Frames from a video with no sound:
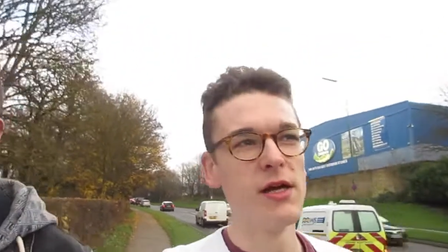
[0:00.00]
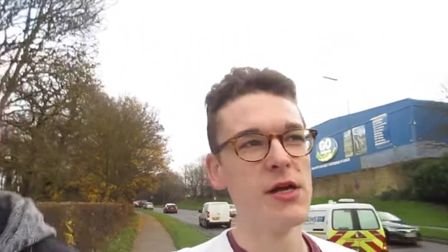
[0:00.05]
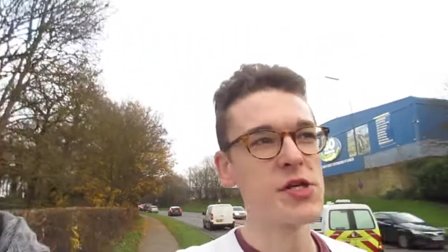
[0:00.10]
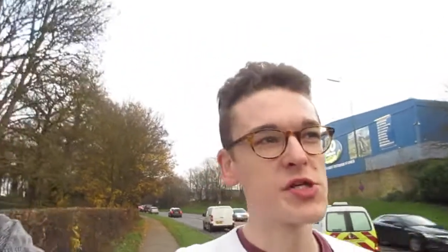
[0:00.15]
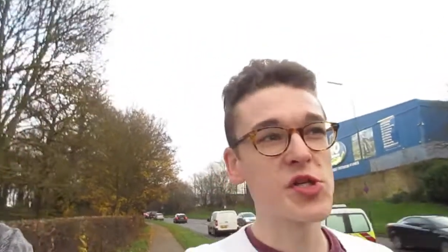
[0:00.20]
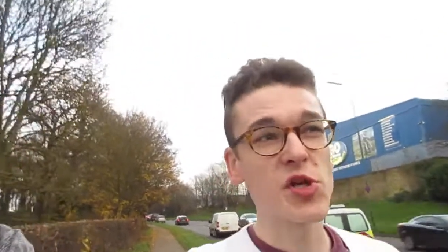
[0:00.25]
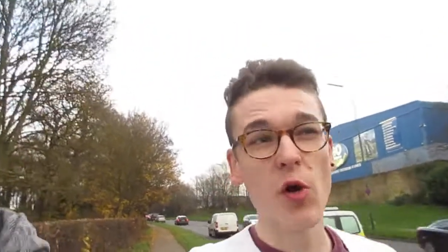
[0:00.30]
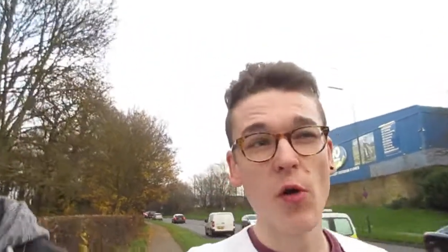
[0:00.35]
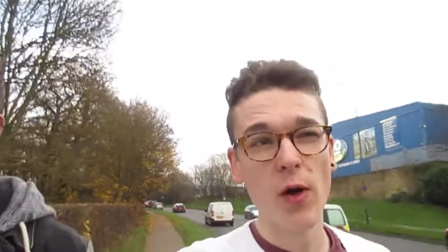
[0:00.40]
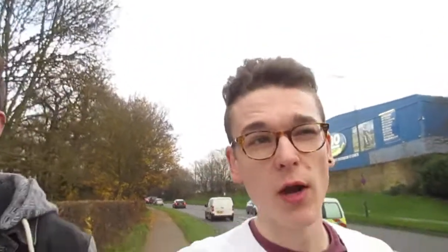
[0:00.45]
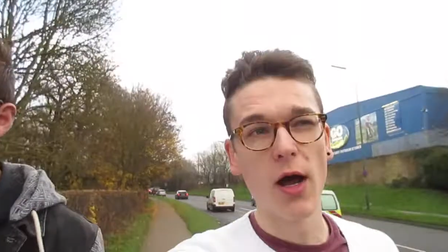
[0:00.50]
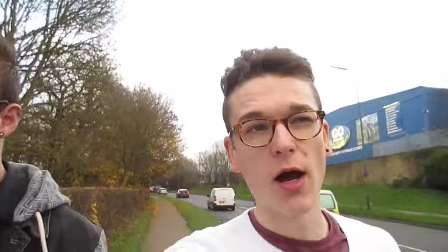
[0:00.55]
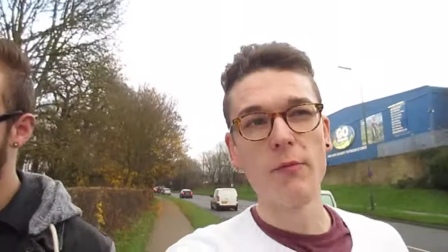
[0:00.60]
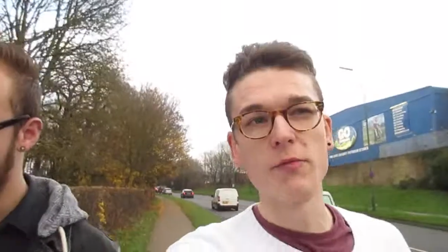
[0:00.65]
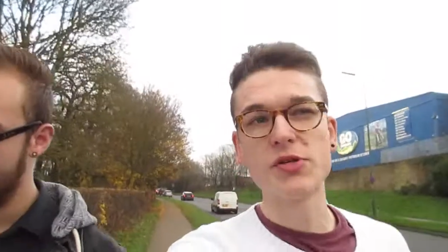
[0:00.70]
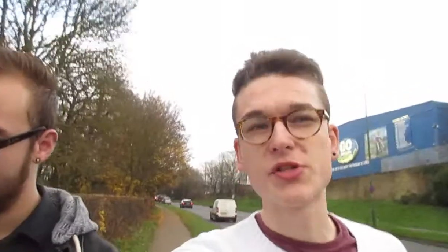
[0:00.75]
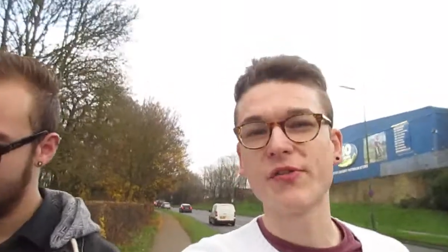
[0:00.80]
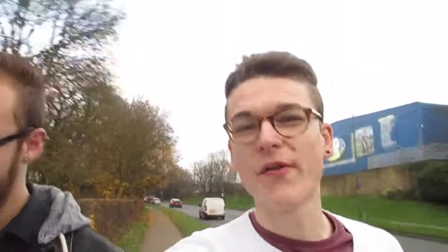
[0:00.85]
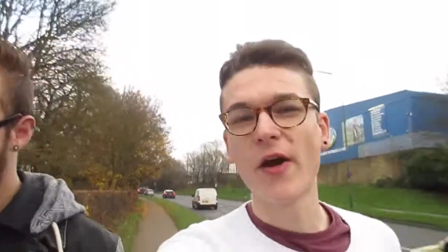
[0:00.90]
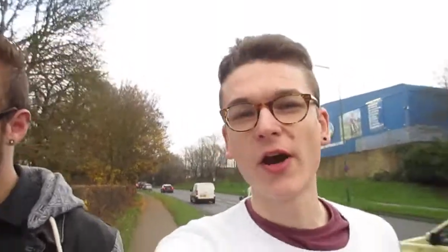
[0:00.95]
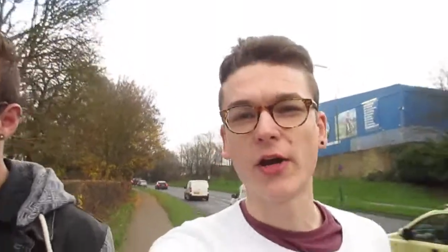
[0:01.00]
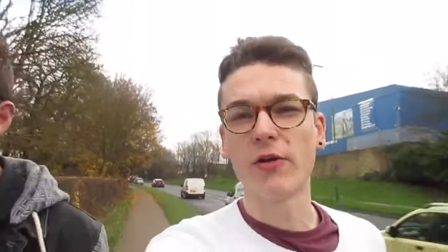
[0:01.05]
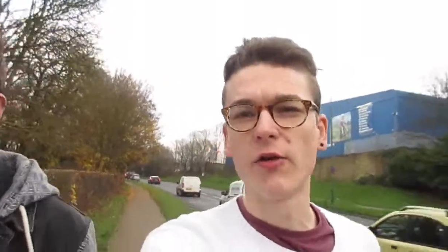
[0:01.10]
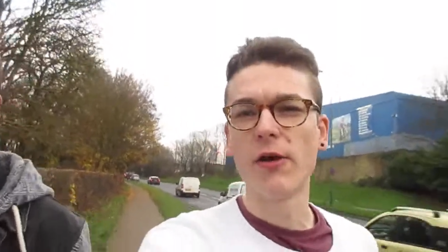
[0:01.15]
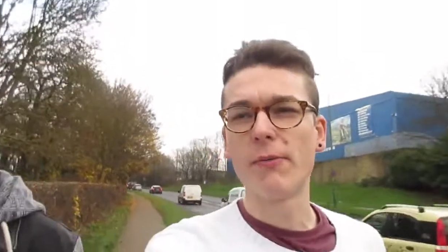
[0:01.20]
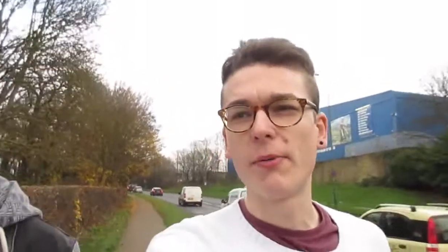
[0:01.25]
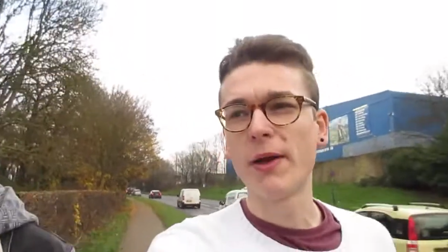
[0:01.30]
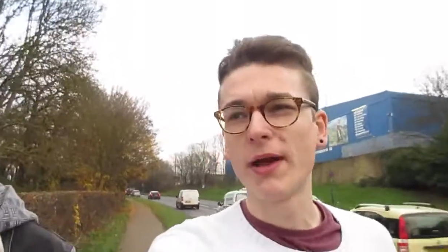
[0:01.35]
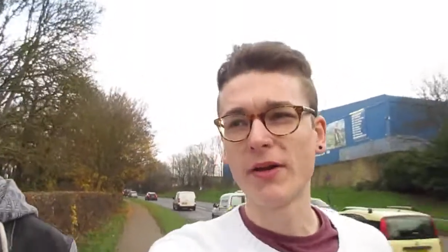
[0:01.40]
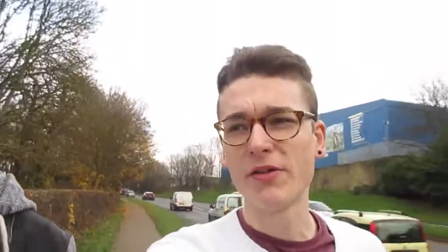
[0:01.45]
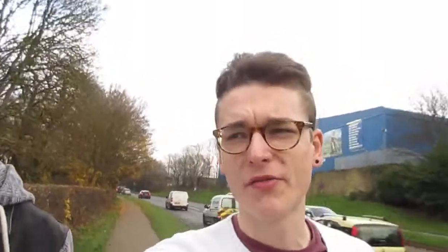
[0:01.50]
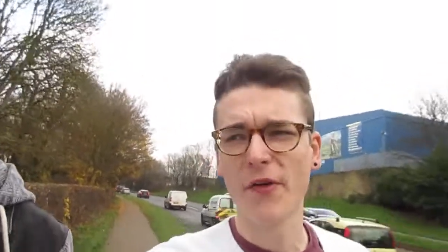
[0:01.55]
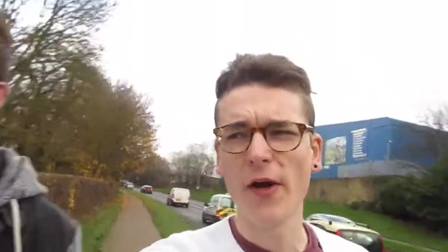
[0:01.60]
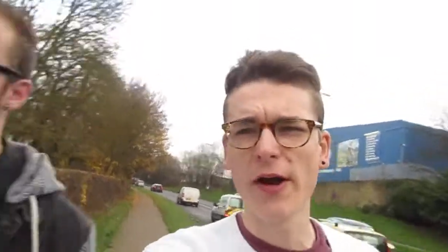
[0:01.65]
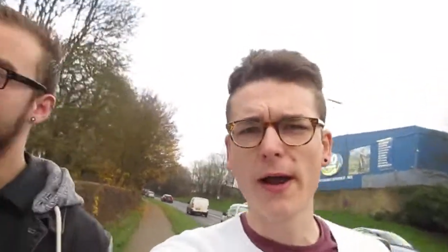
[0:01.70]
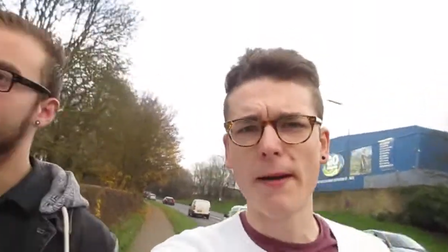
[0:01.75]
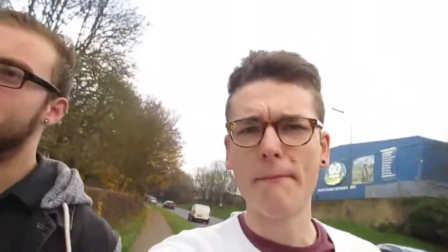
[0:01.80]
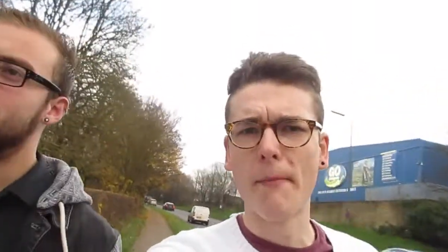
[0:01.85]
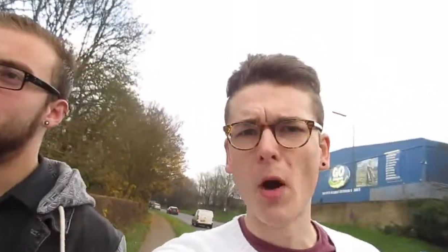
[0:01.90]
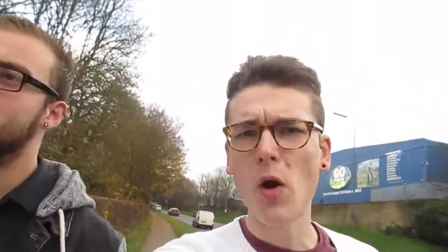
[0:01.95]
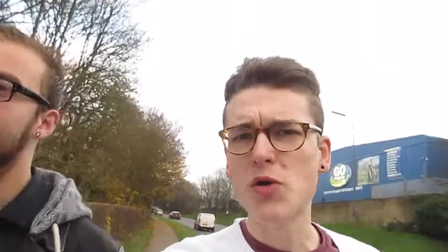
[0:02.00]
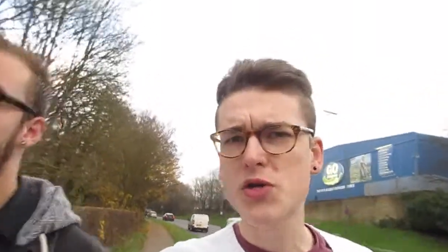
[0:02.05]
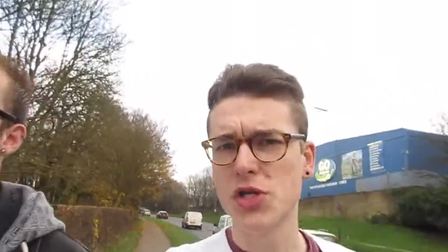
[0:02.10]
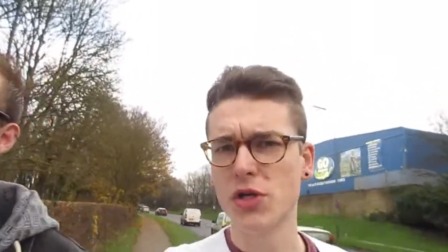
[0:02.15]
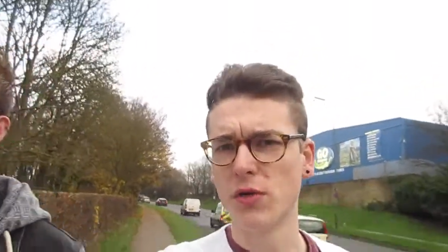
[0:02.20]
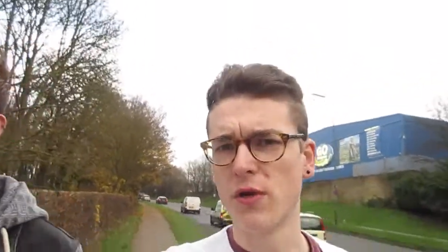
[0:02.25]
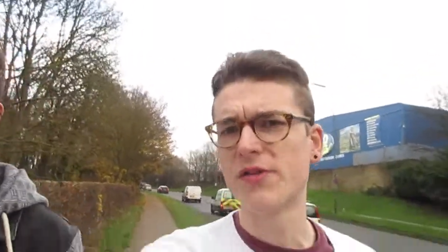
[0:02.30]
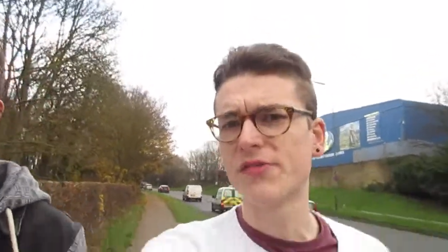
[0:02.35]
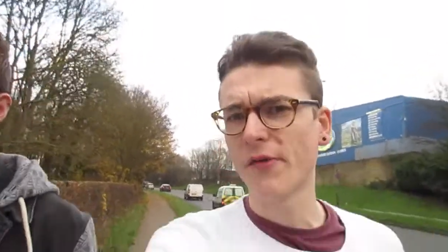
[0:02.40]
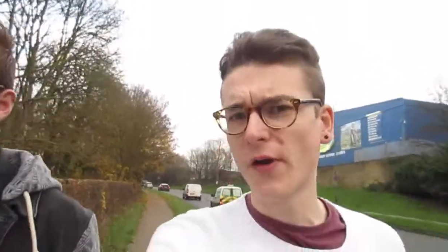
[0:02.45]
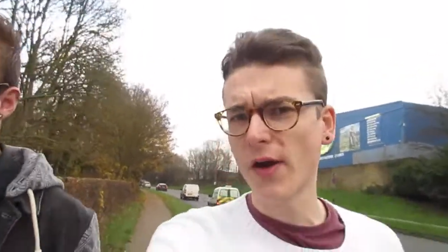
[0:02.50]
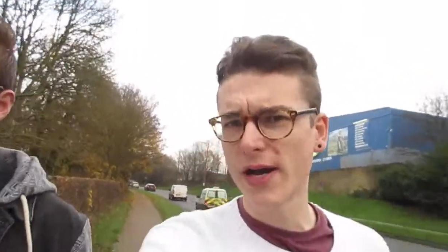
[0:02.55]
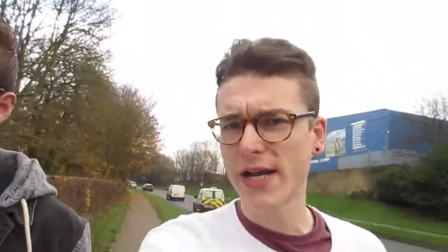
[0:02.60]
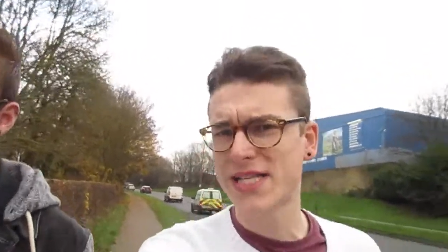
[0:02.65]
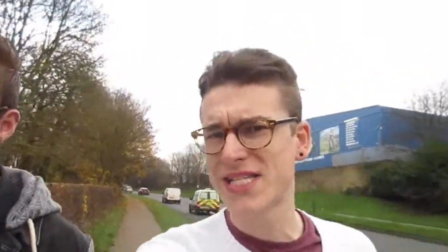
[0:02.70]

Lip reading: Storyline was very gripping. It was very emotional. It was very